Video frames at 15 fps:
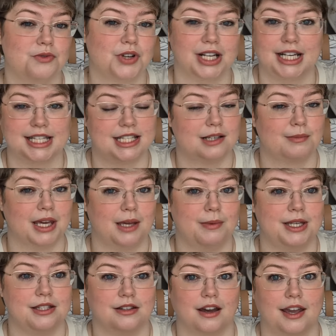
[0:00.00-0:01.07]
realistic
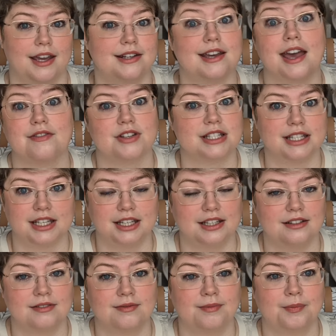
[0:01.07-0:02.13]
babies I had ever
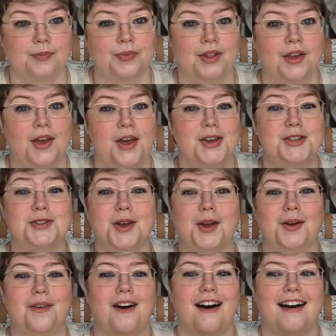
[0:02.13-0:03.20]
seen.
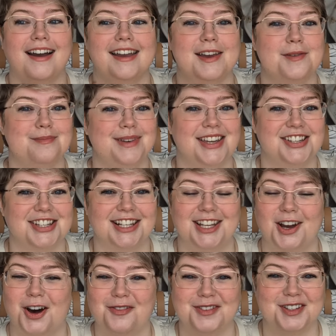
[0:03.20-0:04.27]
So I immediately
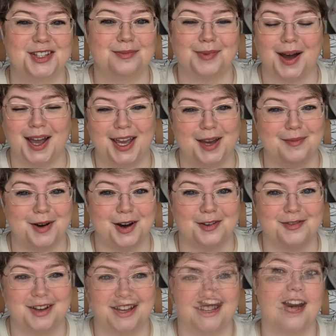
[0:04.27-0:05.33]
offered to buy him off
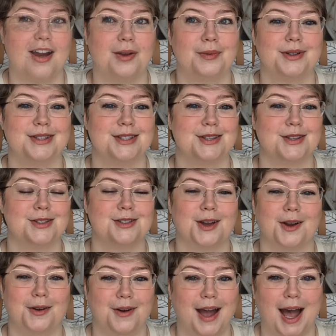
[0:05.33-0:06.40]
her. I was
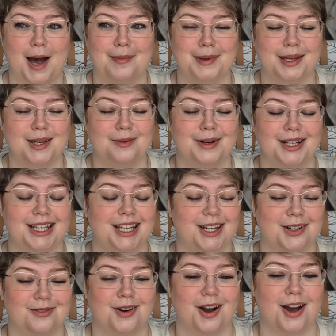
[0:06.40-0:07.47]
so happy when he
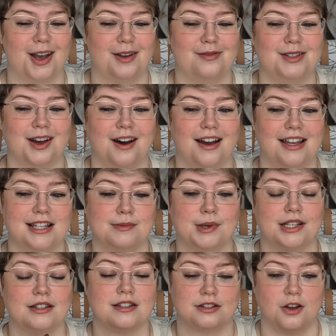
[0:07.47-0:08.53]
arrived. I
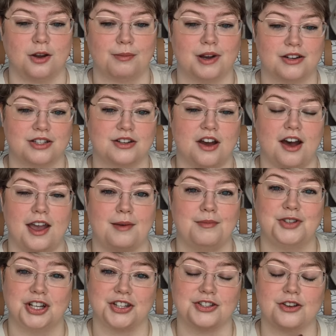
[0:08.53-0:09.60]
spent so much time
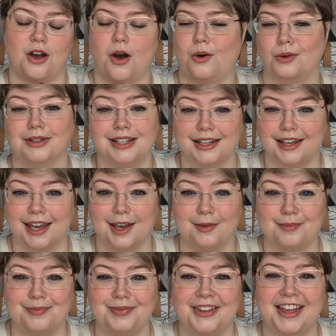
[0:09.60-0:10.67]
just holding him.